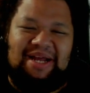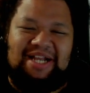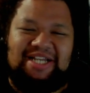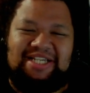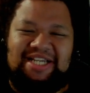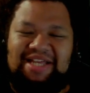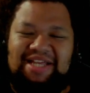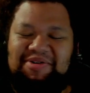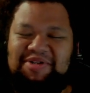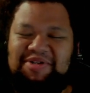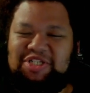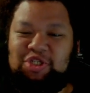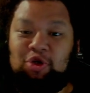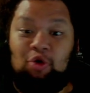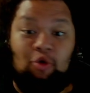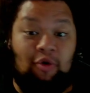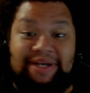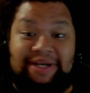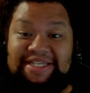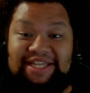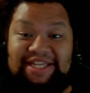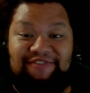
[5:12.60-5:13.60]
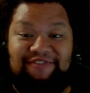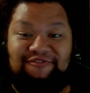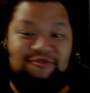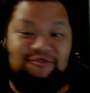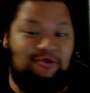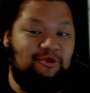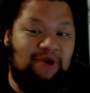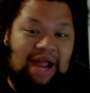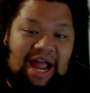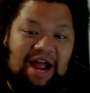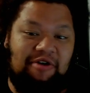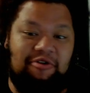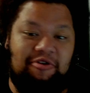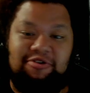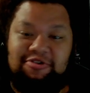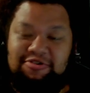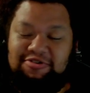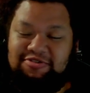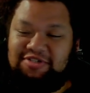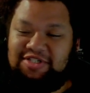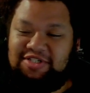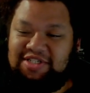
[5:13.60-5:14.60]
that was 24
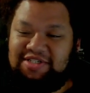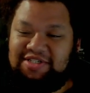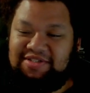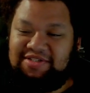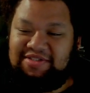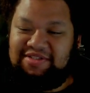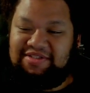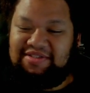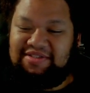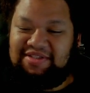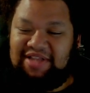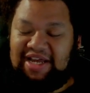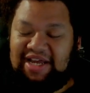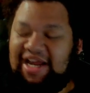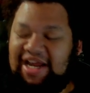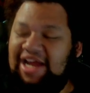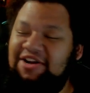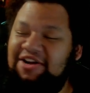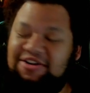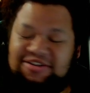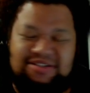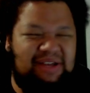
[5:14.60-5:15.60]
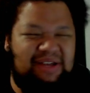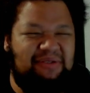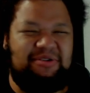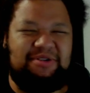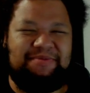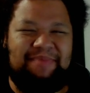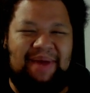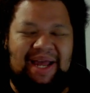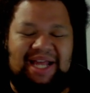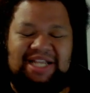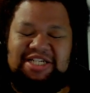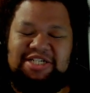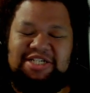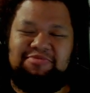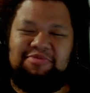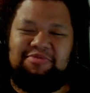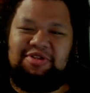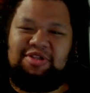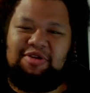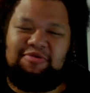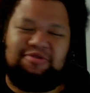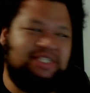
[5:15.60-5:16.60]
hours. Like I heard there were matches where
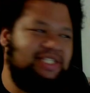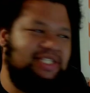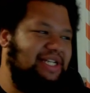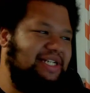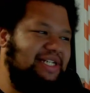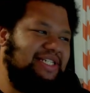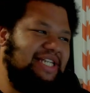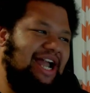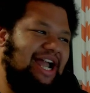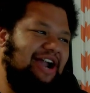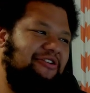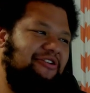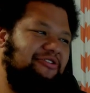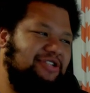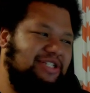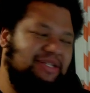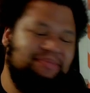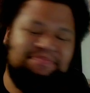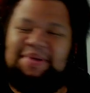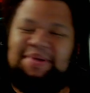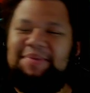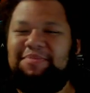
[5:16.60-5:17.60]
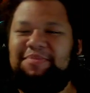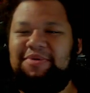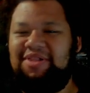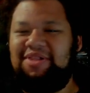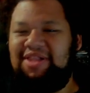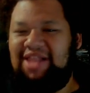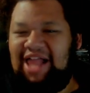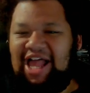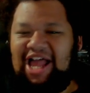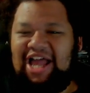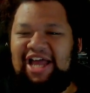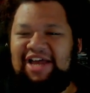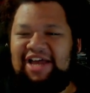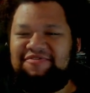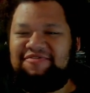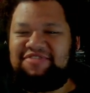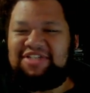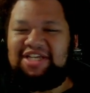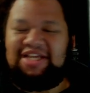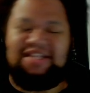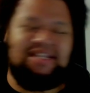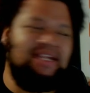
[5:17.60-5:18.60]
there were 6 hours and people left,
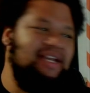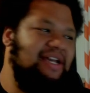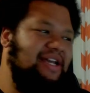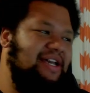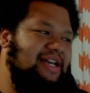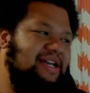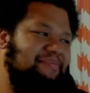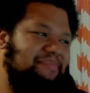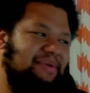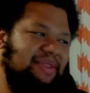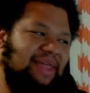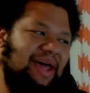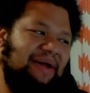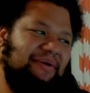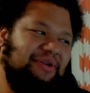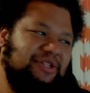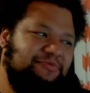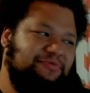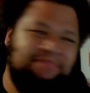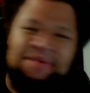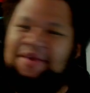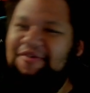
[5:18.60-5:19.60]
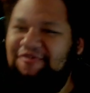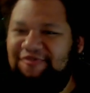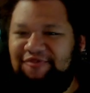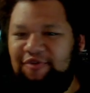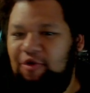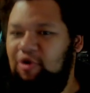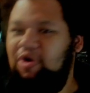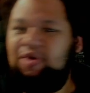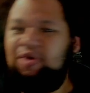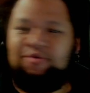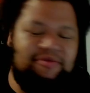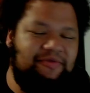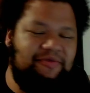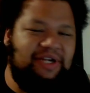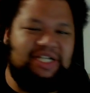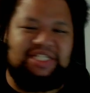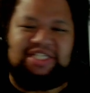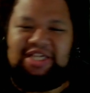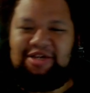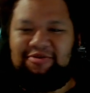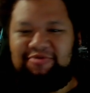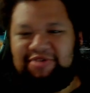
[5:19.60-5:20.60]
and but that was before when
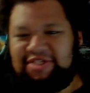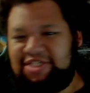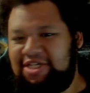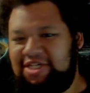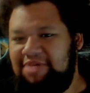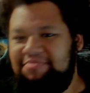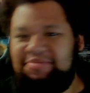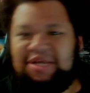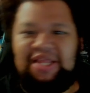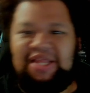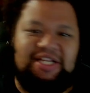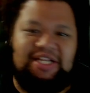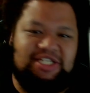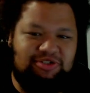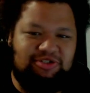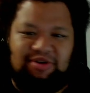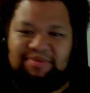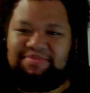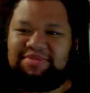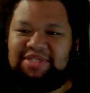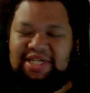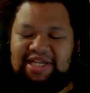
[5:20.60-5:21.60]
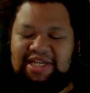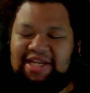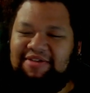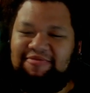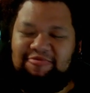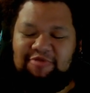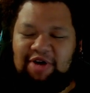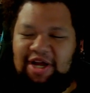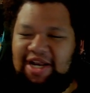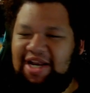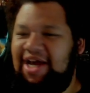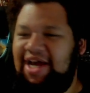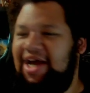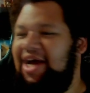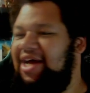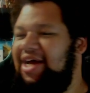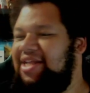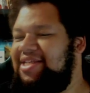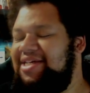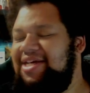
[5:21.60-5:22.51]
wrestling was completely scripted and whatnot.